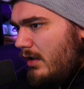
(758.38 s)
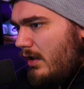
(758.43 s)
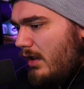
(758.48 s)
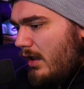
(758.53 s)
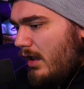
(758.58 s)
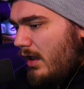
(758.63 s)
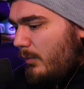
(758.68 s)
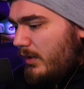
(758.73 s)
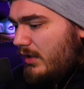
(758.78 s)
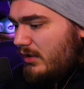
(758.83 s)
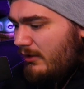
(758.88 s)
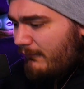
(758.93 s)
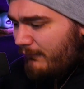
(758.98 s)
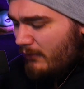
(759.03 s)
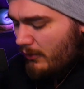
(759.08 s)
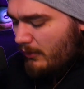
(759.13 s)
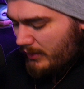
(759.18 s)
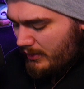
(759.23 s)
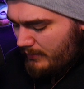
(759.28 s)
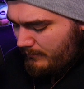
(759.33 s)
We get the
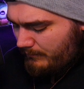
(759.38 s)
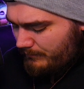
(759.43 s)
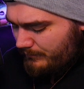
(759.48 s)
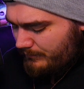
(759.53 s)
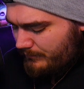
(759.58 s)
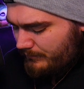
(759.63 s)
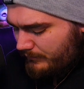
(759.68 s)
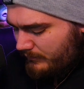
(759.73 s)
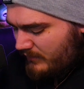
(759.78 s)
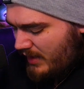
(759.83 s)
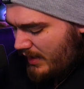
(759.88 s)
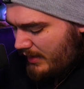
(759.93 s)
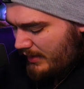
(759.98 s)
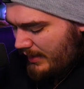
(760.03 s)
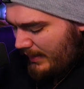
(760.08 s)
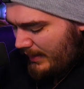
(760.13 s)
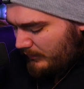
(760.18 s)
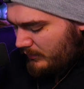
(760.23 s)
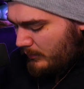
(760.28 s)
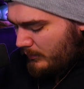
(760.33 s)
Froakie. Not
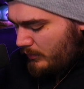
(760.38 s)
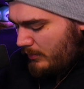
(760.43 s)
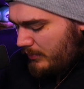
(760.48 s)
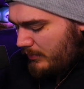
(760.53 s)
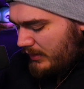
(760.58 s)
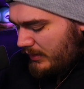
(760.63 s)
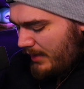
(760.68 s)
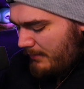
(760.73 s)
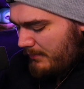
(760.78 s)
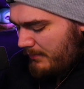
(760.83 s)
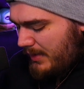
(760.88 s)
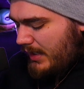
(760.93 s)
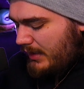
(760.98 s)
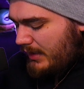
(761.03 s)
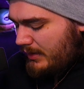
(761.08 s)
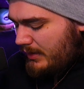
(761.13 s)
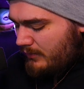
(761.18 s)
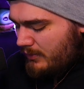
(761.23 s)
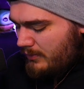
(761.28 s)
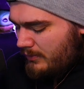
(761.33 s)
optimal, but not bad
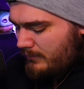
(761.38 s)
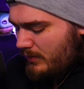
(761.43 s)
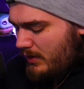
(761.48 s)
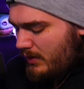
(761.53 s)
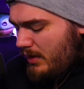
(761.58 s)
either.